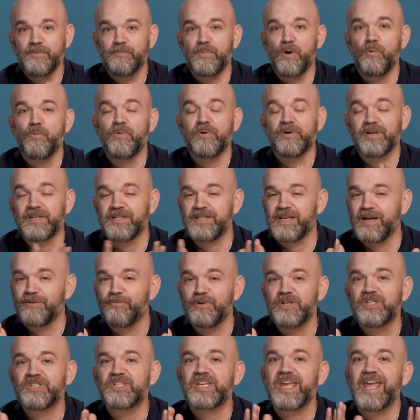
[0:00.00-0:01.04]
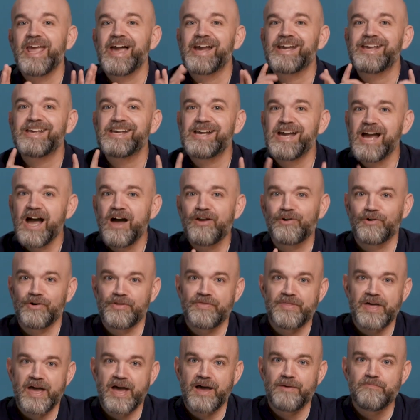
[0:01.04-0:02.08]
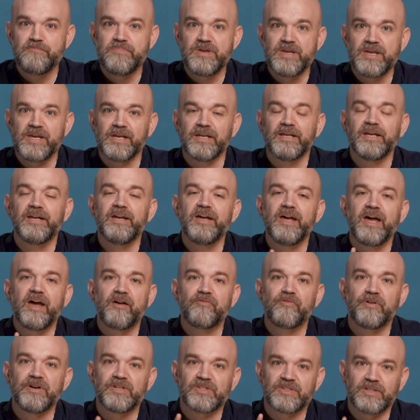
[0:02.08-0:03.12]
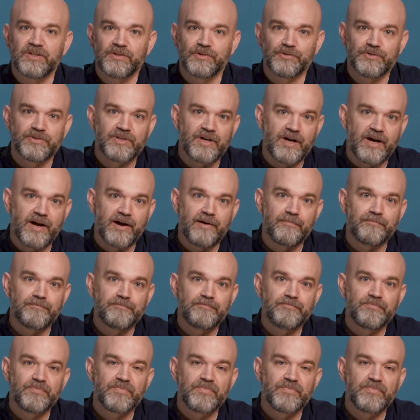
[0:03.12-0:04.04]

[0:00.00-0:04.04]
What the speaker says: But we just can't count on that being every single time.